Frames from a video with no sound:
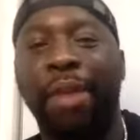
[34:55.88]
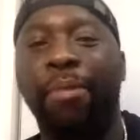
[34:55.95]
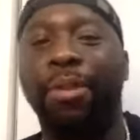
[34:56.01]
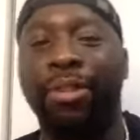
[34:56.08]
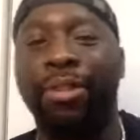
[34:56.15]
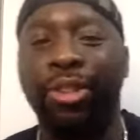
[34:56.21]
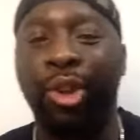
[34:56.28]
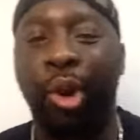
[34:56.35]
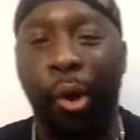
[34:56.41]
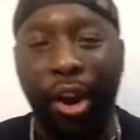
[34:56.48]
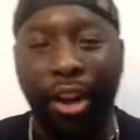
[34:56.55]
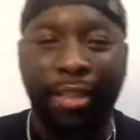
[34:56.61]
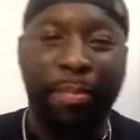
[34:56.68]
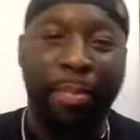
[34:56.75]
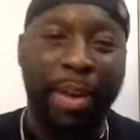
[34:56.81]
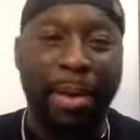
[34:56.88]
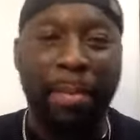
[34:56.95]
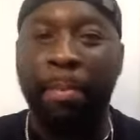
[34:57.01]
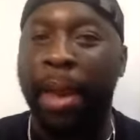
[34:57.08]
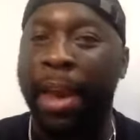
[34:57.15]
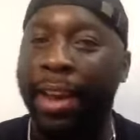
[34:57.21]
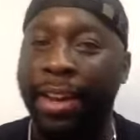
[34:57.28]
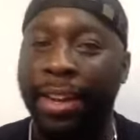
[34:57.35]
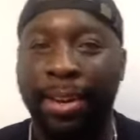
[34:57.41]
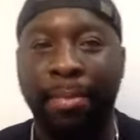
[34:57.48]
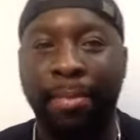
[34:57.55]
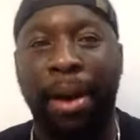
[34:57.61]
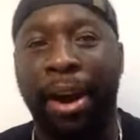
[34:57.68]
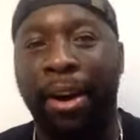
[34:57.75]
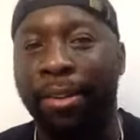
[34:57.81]
it was noise being made
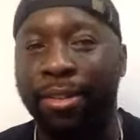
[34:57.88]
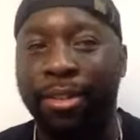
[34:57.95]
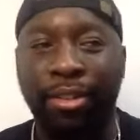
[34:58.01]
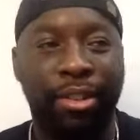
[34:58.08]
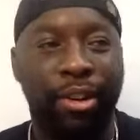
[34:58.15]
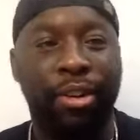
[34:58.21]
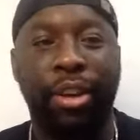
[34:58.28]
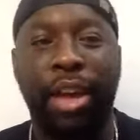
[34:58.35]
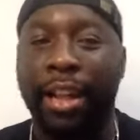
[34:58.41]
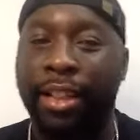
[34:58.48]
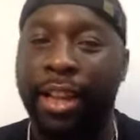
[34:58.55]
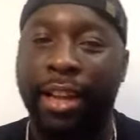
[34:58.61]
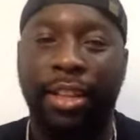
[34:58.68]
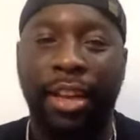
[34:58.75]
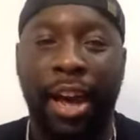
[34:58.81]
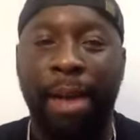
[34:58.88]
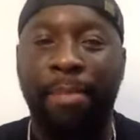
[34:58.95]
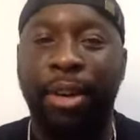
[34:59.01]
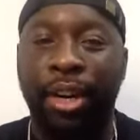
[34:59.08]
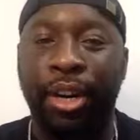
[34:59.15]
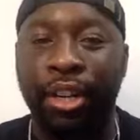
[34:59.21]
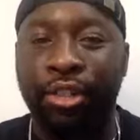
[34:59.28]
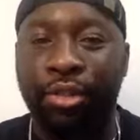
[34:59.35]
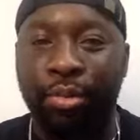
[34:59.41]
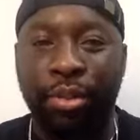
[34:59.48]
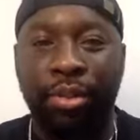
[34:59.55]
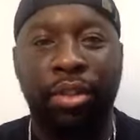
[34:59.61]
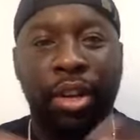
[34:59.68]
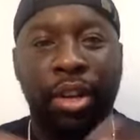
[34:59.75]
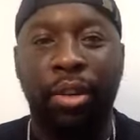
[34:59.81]
about, at that time, the hoods
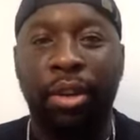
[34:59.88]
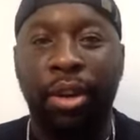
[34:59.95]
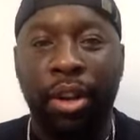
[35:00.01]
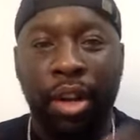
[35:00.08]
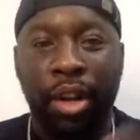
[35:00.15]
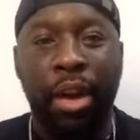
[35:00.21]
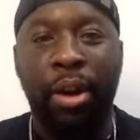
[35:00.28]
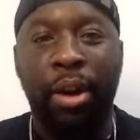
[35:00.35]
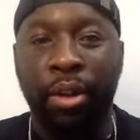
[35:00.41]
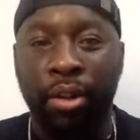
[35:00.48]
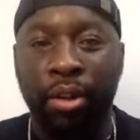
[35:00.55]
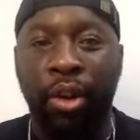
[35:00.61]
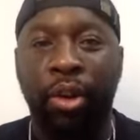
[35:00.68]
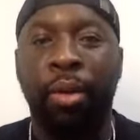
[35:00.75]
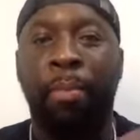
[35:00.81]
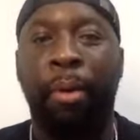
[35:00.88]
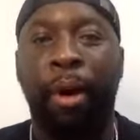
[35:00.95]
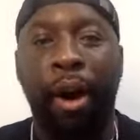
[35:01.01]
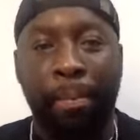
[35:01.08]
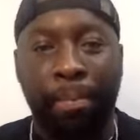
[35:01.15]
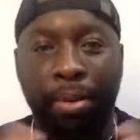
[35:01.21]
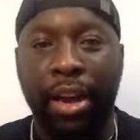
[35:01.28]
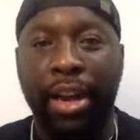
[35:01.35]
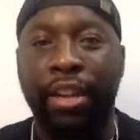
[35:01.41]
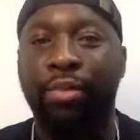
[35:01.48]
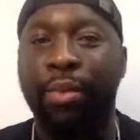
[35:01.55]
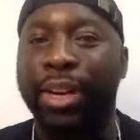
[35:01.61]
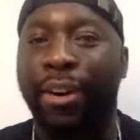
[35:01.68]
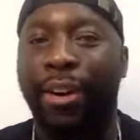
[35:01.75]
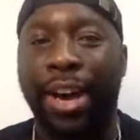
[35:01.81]
was, the ball players,
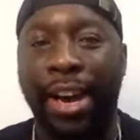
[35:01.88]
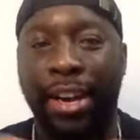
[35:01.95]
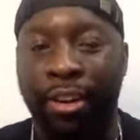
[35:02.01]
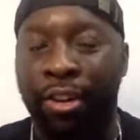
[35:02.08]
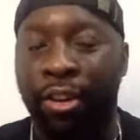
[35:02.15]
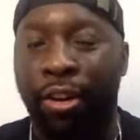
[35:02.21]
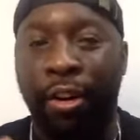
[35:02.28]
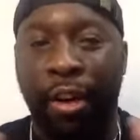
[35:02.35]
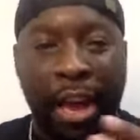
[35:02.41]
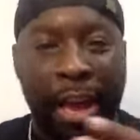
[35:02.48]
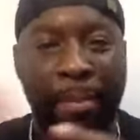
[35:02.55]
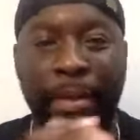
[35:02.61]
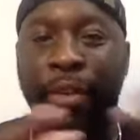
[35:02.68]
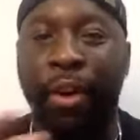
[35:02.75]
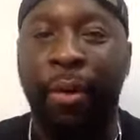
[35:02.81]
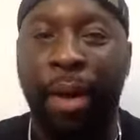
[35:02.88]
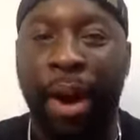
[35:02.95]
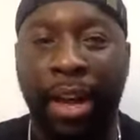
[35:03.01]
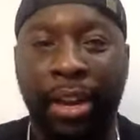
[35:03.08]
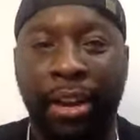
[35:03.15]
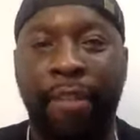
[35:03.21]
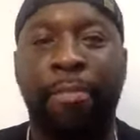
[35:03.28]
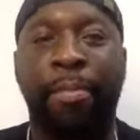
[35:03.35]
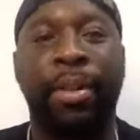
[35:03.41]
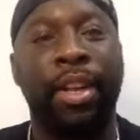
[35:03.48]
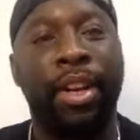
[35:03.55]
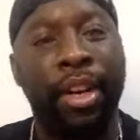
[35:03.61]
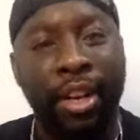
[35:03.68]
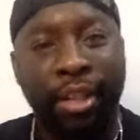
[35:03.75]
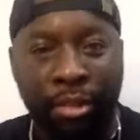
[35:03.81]
we all got along, Amityville Wyandish, but
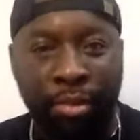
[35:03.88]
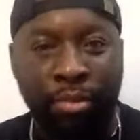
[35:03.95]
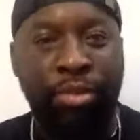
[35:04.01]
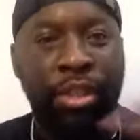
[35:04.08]
the hoods were